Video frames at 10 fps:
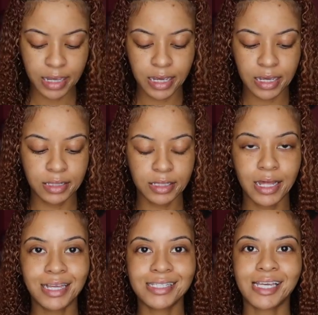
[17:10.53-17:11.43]
And the
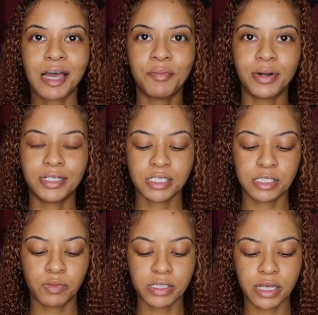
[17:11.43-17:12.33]
last thing I
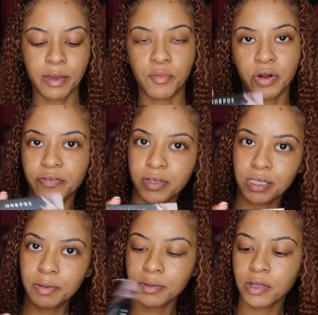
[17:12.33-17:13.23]
purchased was a Morphe
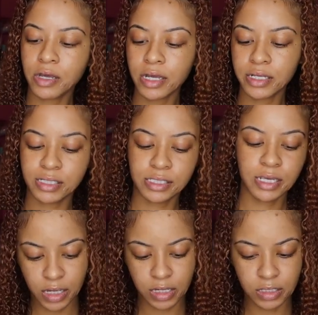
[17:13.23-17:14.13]
lip gloss,
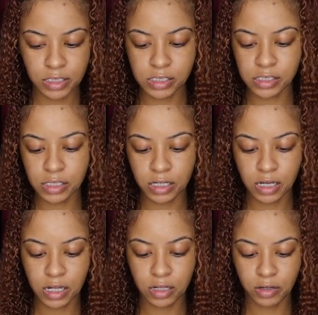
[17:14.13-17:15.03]
and this is in the
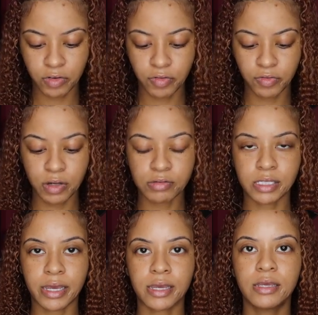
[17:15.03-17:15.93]
color Froze,
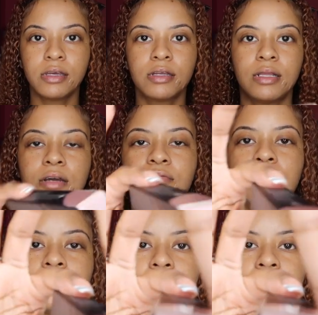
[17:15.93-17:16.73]
like rose,